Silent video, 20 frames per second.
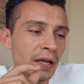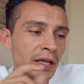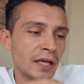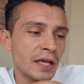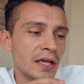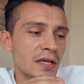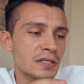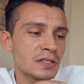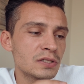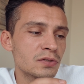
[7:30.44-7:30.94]

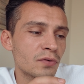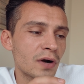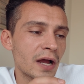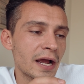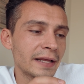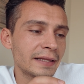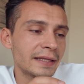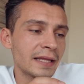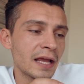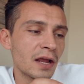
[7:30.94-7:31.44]
he's
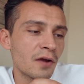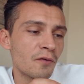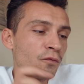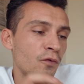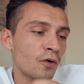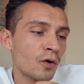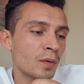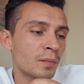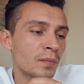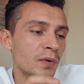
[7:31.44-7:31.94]
writing
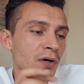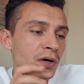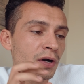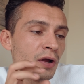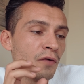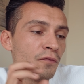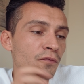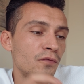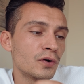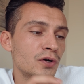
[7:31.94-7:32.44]

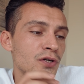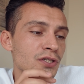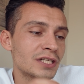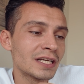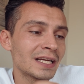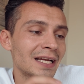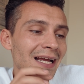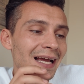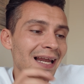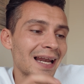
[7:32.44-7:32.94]
former
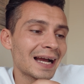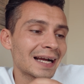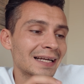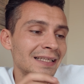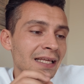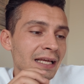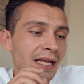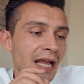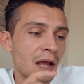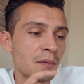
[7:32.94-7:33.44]
Virgin
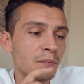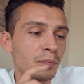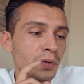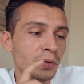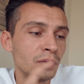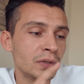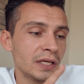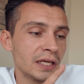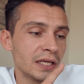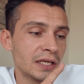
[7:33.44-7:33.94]
Galactic
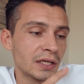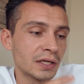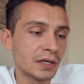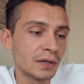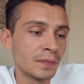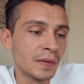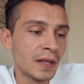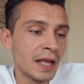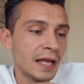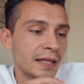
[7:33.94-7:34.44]
employee here.
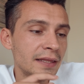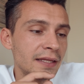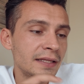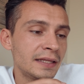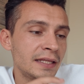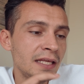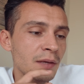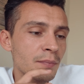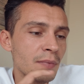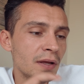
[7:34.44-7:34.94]
The
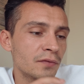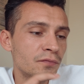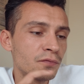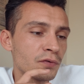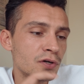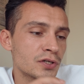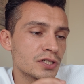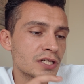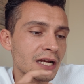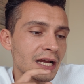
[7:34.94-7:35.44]
team at
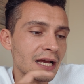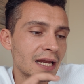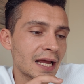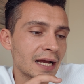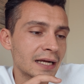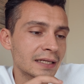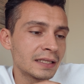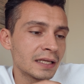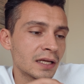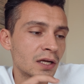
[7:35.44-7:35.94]
Virgin
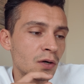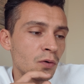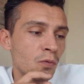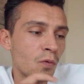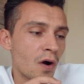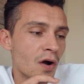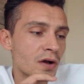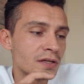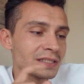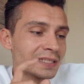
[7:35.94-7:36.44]
Galactic
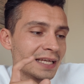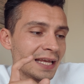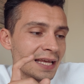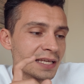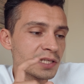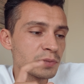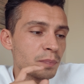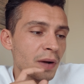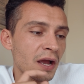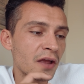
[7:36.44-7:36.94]
was
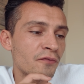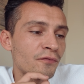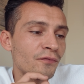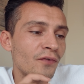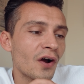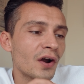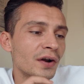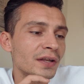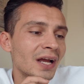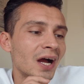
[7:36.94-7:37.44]
is by
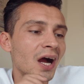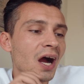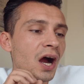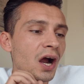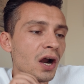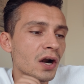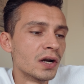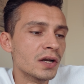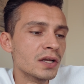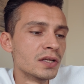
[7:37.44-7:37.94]
far the
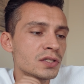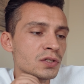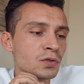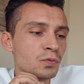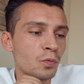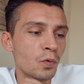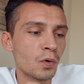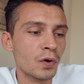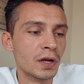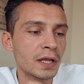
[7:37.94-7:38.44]
hardest
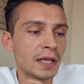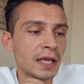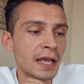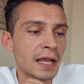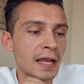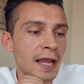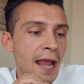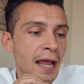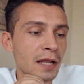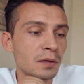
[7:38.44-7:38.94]

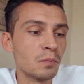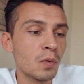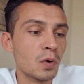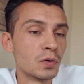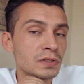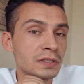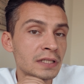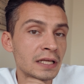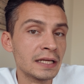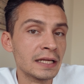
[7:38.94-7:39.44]
working and
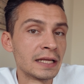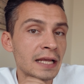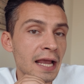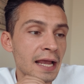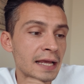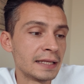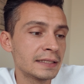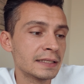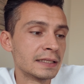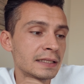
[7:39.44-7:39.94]
most
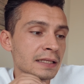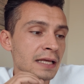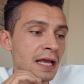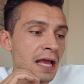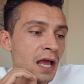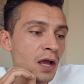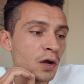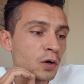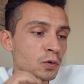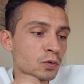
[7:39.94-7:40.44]
dedicated
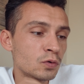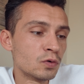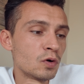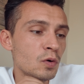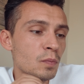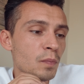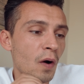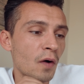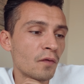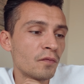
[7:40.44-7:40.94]

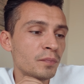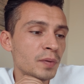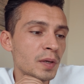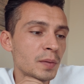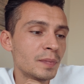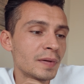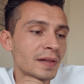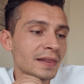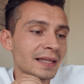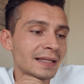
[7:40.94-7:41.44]
group of
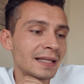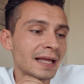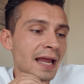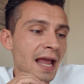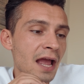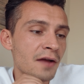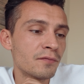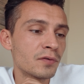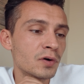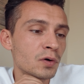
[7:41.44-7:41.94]
people that I
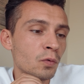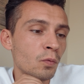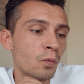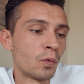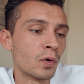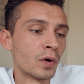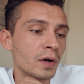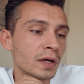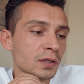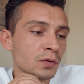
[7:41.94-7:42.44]
ever
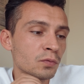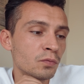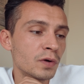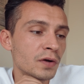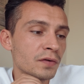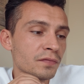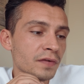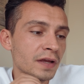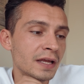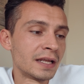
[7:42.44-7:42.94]
worked
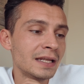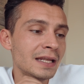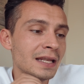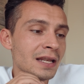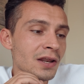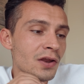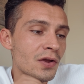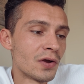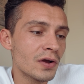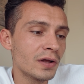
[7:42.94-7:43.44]
with
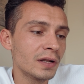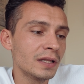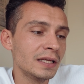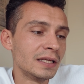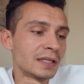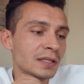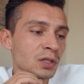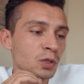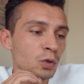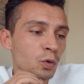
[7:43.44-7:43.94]
in nearly
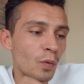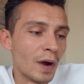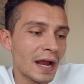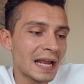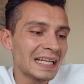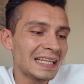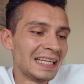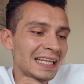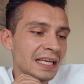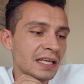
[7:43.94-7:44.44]

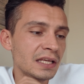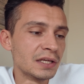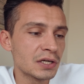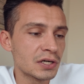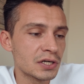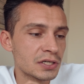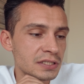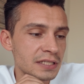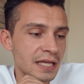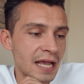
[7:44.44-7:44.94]
20
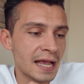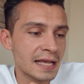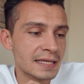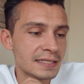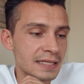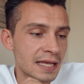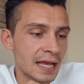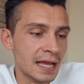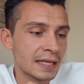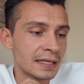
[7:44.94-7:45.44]
years as
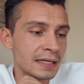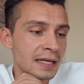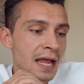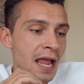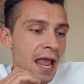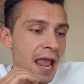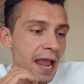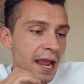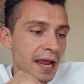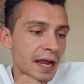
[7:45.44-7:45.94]
an
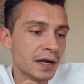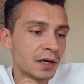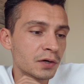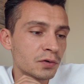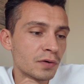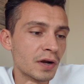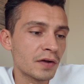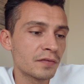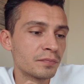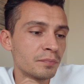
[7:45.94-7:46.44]

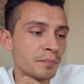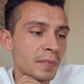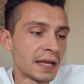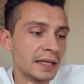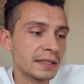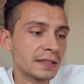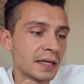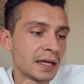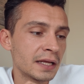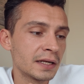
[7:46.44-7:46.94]
aircraft
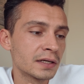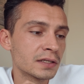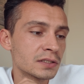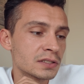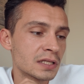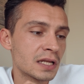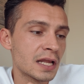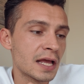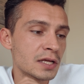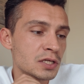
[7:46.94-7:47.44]
maintainer
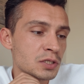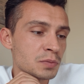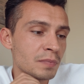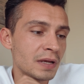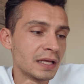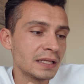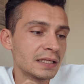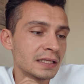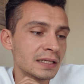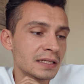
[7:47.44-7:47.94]
slash
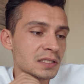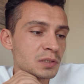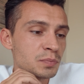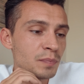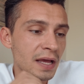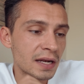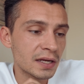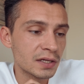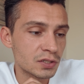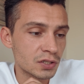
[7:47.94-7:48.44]
maintenance
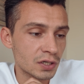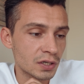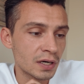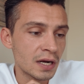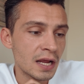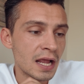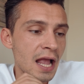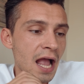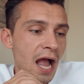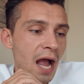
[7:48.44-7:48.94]
manager.
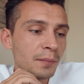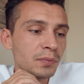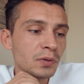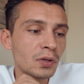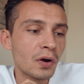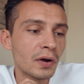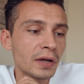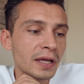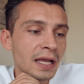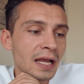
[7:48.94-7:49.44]
I'm
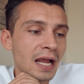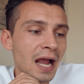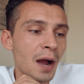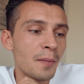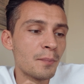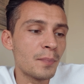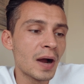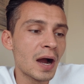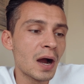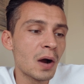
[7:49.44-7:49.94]
talking
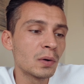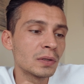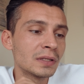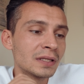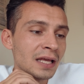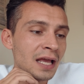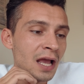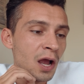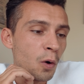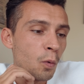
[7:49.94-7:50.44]

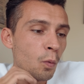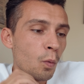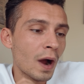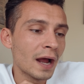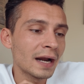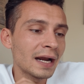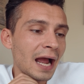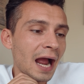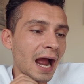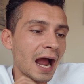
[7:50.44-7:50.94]
about
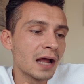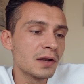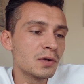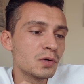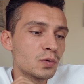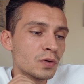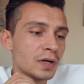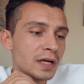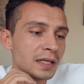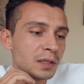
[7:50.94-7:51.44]

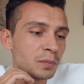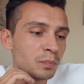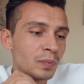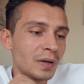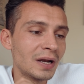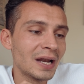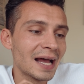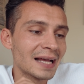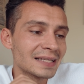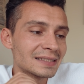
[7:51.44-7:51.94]
100
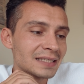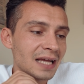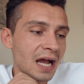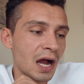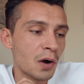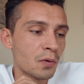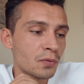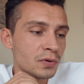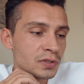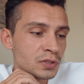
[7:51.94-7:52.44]
plus
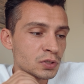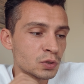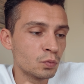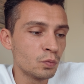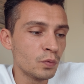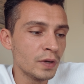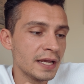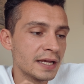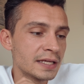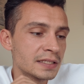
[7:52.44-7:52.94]
hours
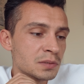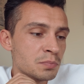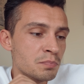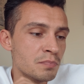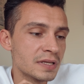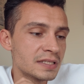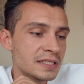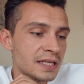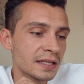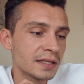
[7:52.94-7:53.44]
weeks
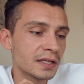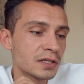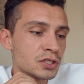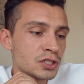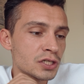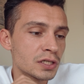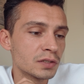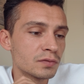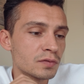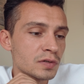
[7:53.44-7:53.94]
missing their
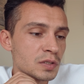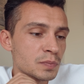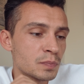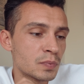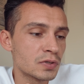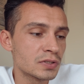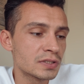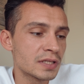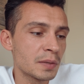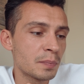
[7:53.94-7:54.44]
children's
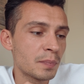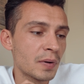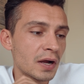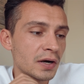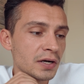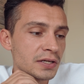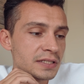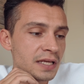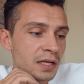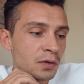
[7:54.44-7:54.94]
birthday
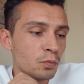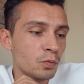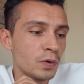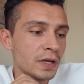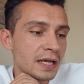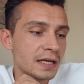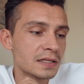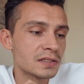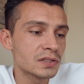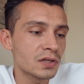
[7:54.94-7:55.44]
parties and
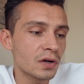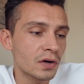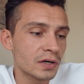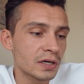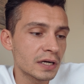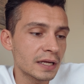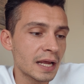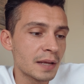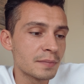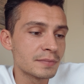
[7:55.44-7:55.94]
weekend soccer
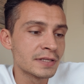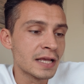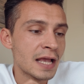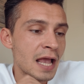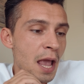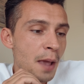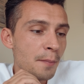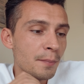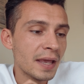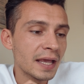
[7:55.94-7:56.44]
games,
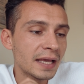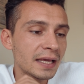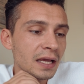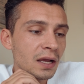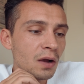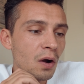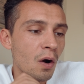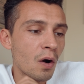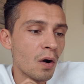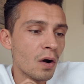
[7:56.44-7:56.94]

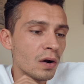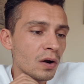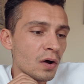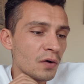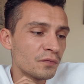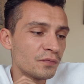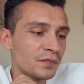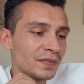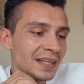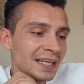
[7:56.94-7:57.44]
making all
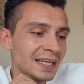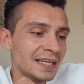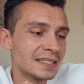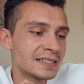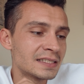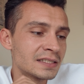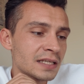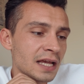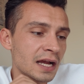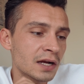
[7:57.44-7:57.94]
of these
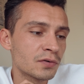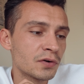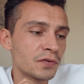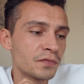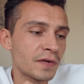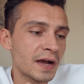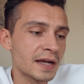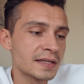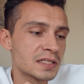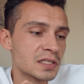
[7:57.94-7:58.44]

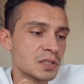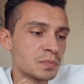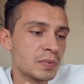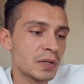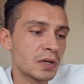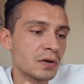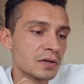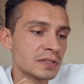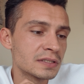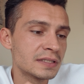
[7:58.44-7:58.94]
sacrifices
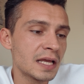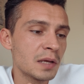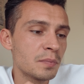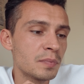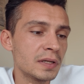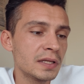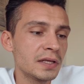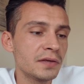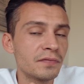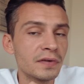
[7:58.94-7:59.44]
because they
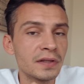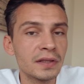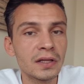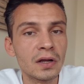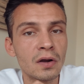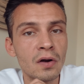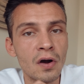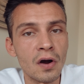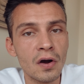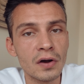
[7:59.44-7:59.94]
believe in the
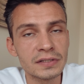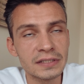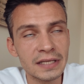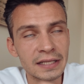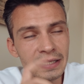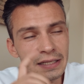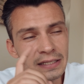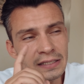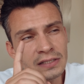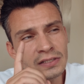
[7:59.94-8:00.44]
cause.
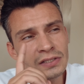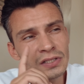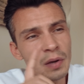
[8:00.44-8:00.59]
And this is